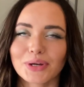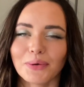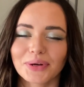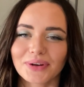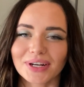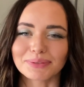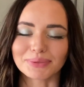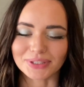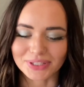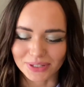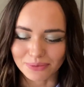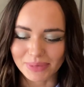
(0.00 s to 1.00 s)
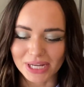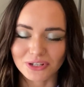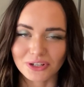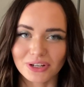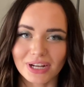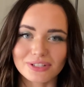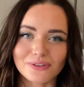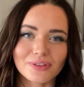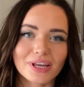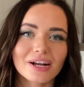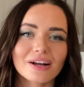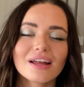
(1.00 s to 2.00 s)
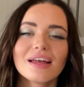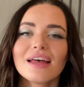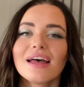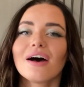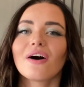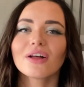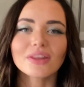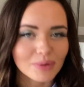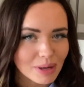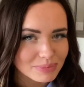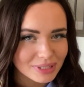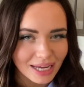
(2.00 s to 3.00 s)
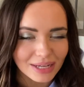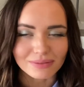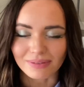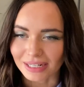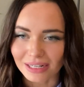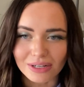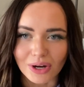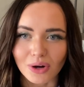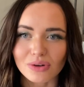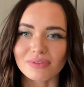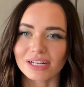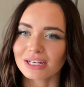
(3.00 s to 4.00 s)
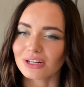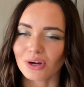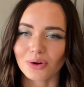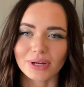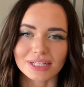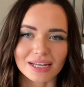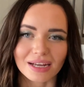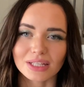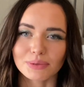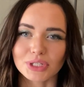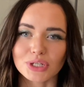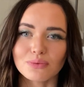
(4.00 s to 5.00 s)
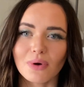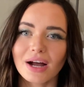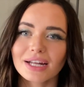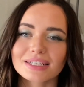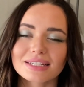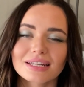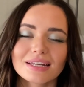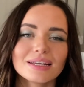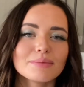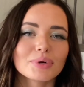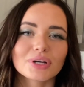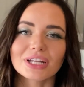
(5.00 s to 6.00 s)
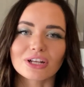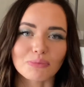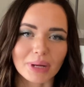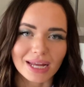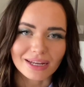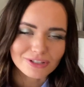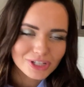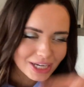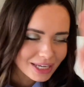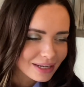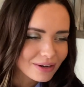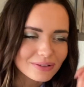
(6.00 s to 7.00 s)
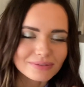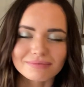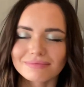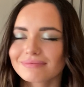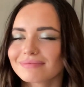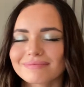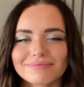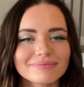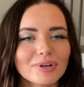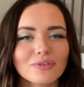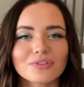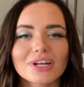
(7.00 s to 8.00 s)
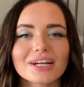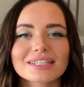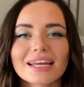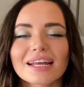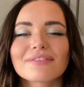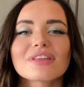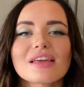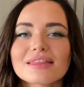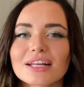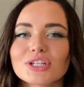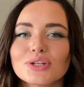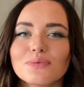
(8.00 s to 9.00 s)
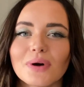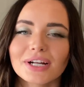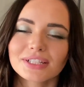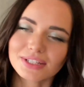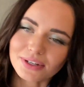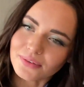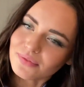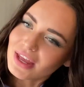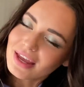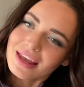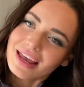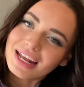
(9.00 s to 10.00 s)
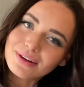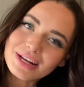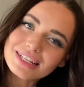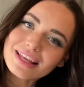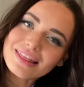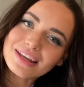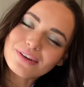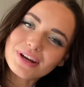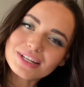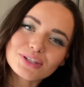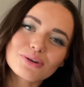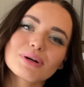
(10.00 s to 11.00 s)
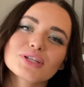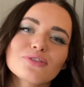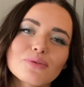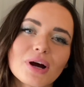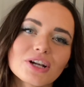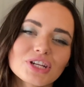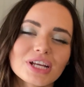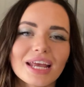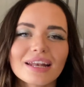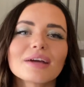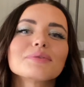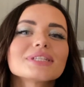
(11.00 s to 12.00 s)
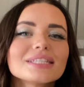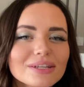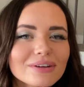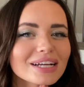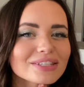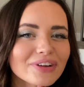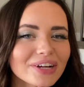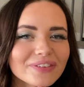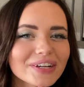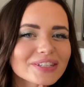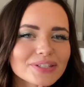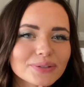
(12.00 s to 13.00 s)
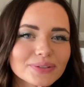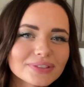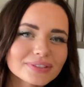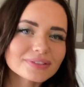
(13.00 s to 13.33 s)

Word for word: so incredible so make sure you guys are there on the website ready to go ready to know exactly what you want put it in your bag check it out Hopefully you guys get everything that you want. So anyways, thank you guys so much for watching and I will see you guys very, very soon.